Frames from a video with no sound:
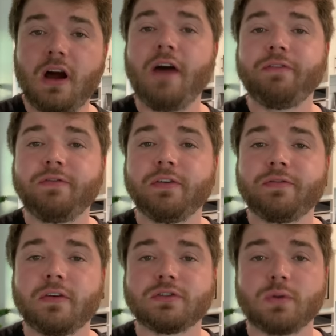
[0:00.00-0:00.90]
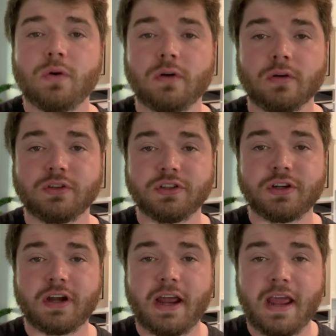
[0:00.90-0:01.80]
off of your first order, just
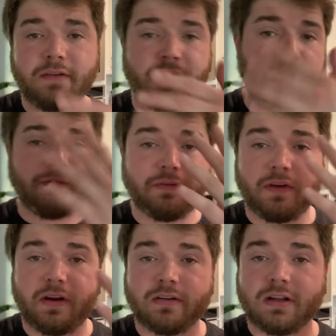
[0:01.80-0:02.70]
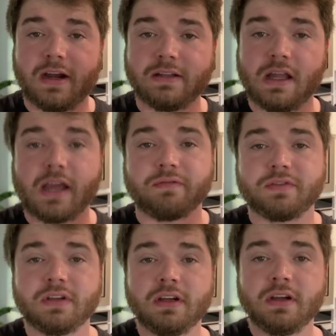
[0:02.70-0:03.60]
like I have half of a hairline left.
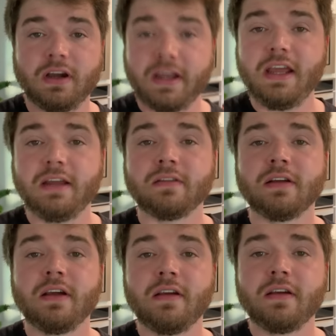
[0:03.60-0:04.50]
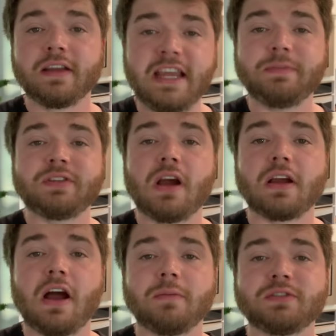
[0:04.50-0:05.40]
Again,
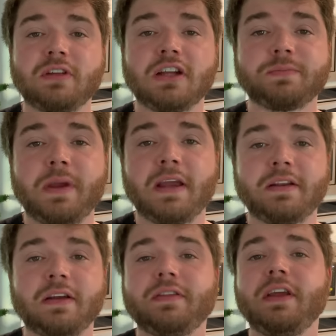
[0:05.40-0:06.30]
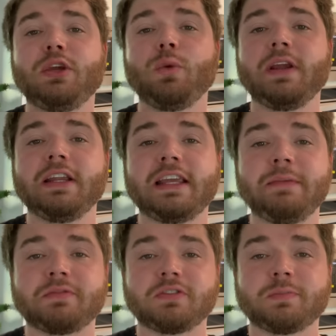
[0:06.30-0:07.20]
keeps.com slash panda. Thank you again to Keeps
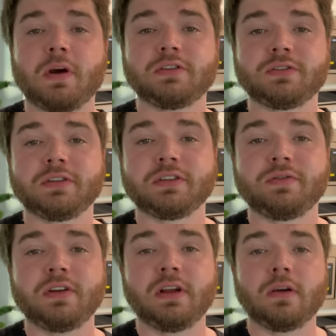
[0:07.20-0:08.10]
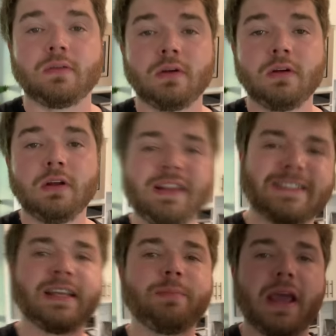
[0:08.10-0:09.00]
for sponsoring this video. Let's
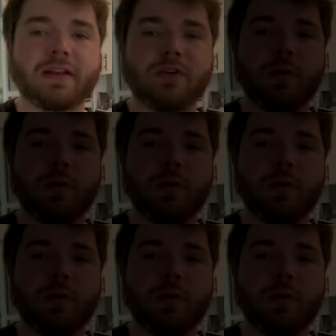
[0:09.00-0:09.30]
get back to